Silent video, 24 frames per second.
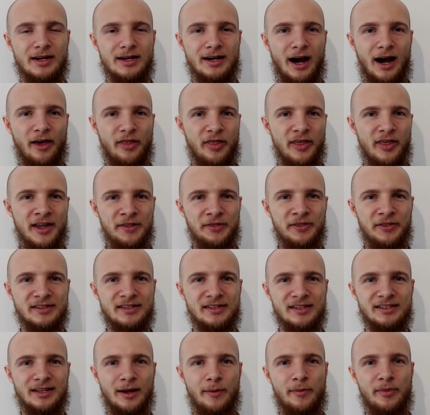I think this
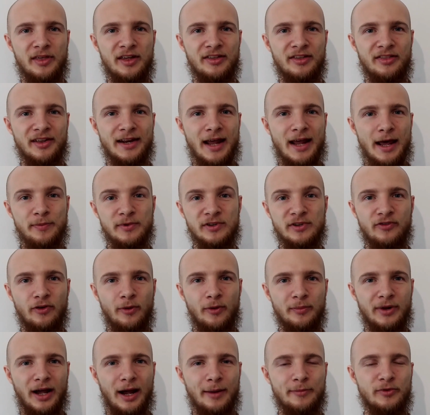is something that happens
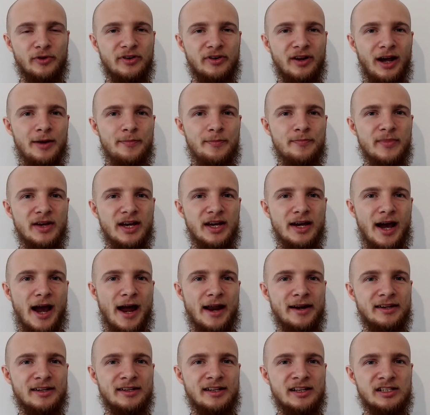from time to time,
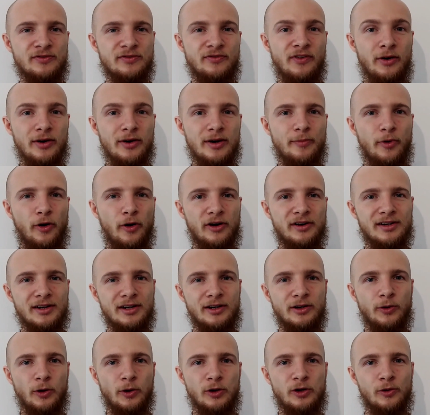and it is very
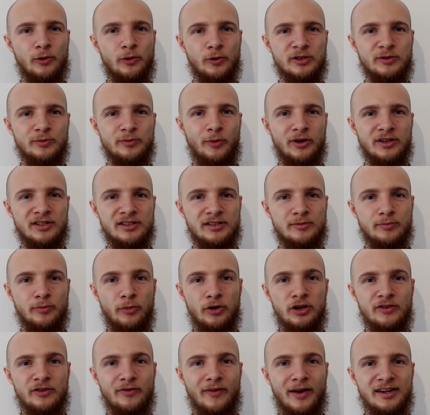important not to lose one's
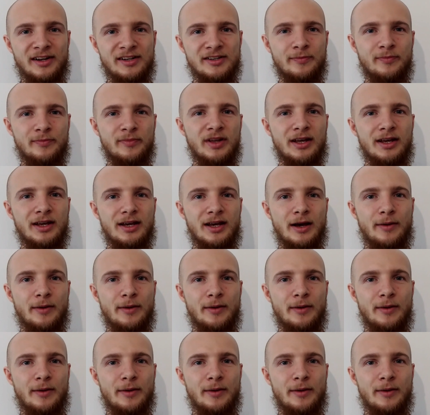motivation,